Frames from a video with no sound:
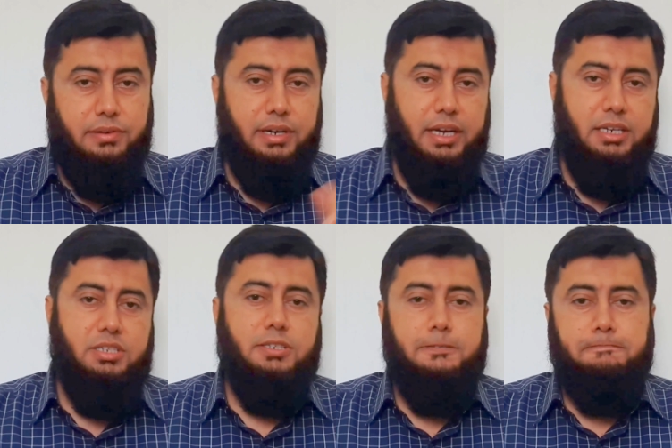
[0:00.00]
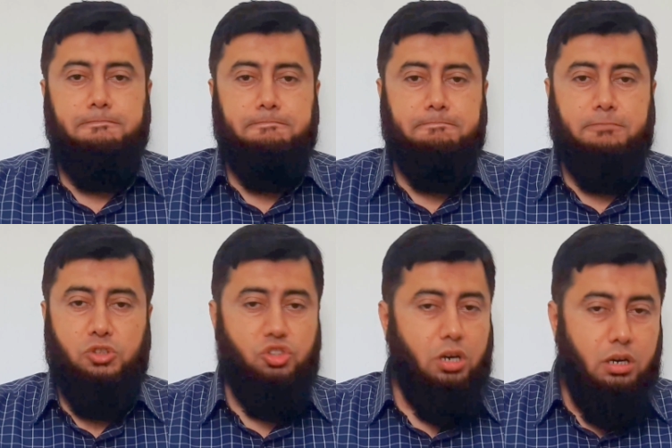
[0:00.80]
write,
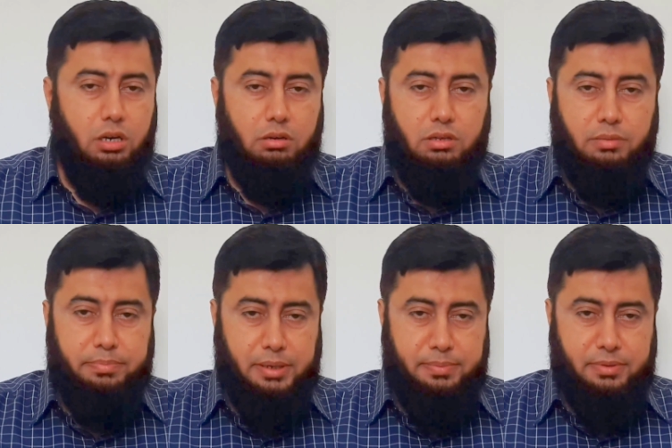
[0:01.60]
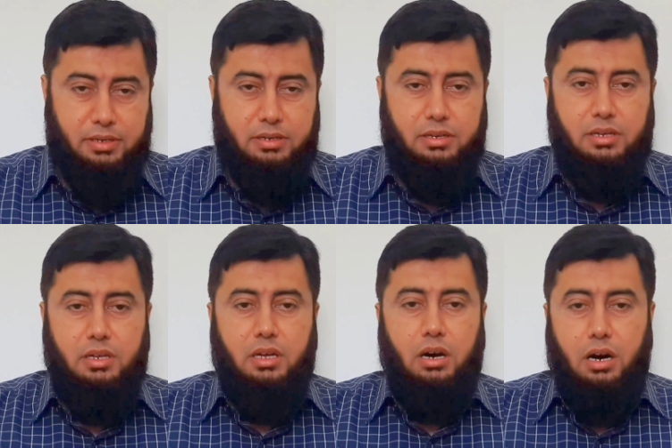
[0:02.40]
you jot down on the paper
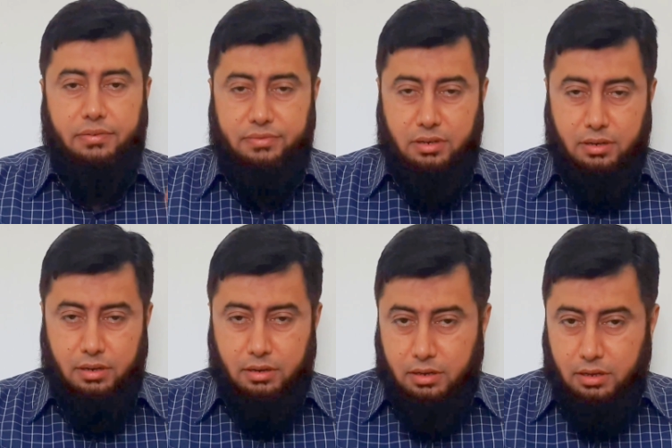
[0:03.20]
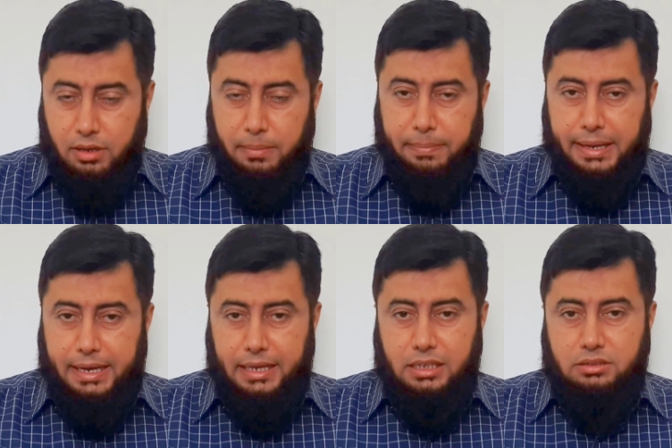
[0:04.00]
after
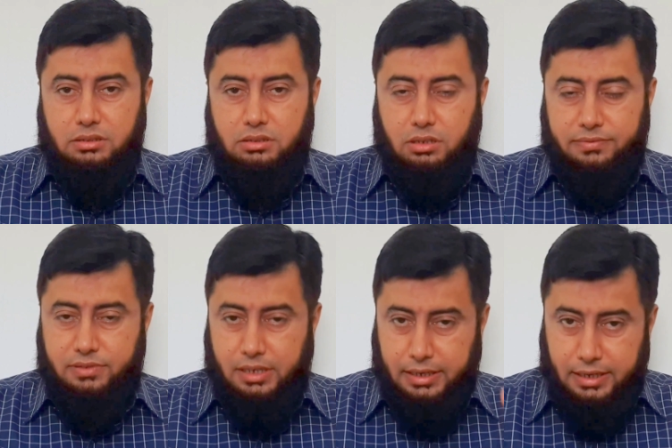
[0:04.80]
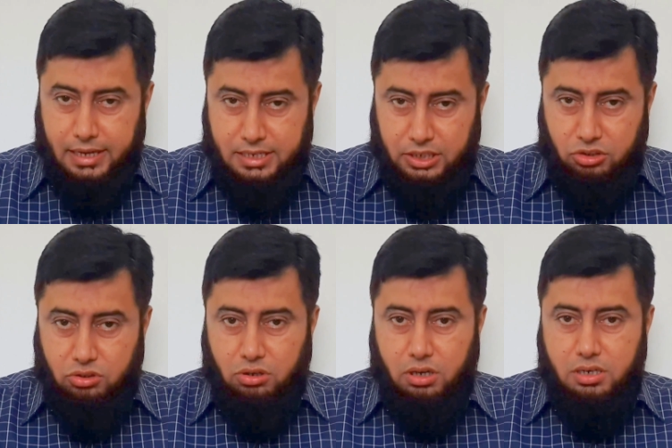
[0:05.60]
planning, after organizing
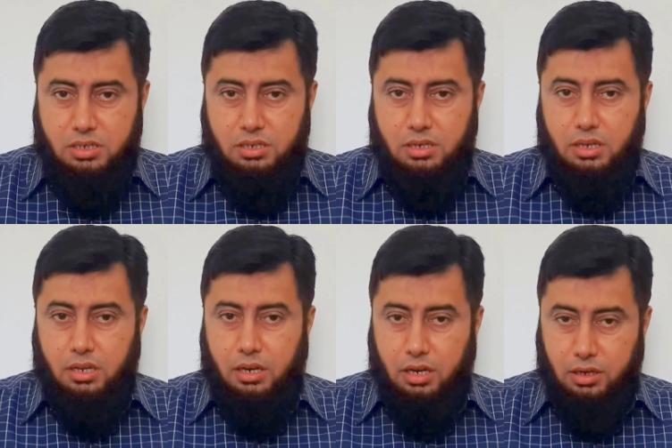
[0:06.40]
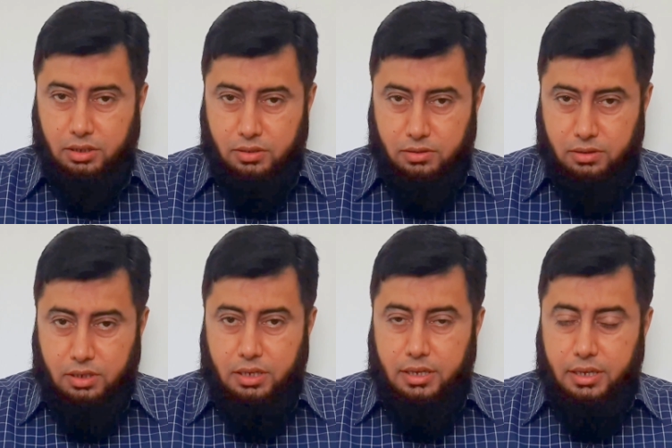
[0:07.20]
your thoughts. Now
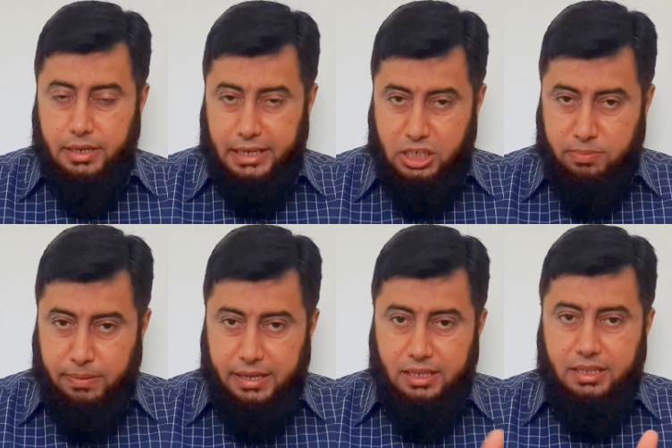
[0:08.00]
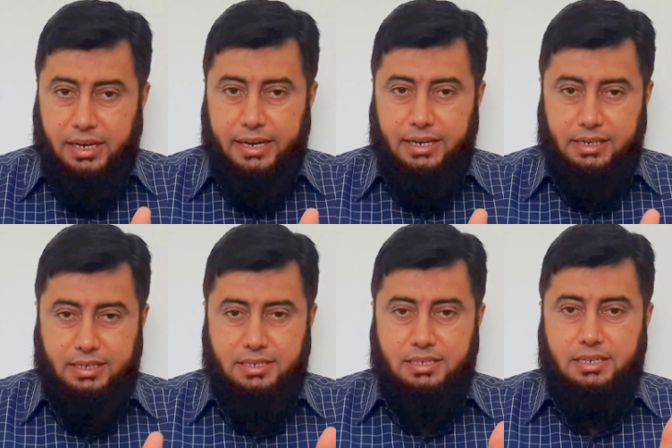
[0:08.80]
you explain the
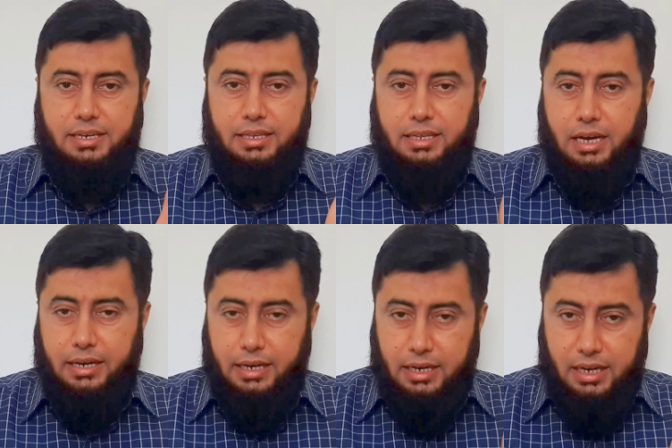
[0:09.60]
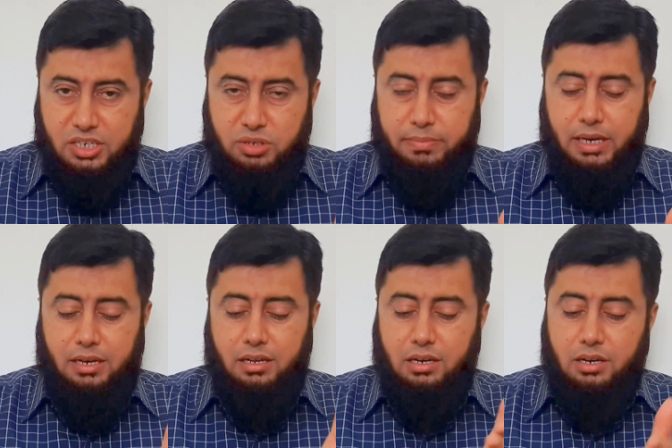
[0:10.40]
ideas in an organized
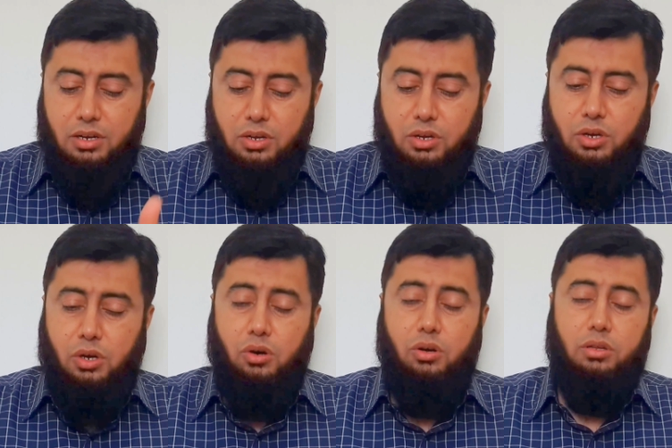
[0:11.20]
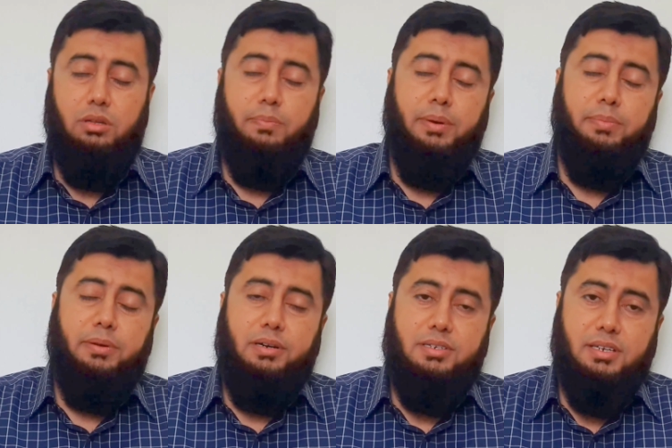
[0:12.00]
manner on the
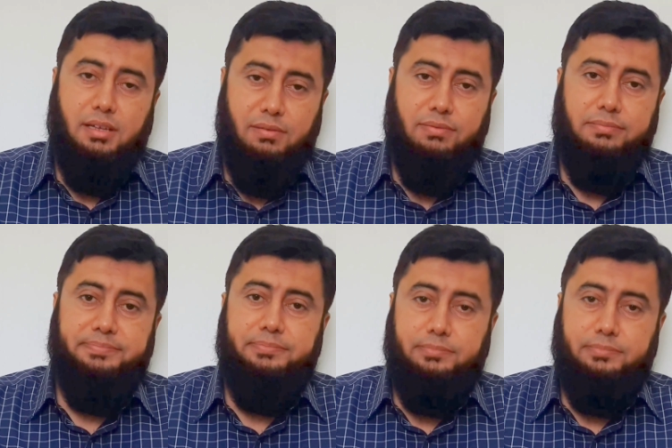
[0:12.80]
paper itself.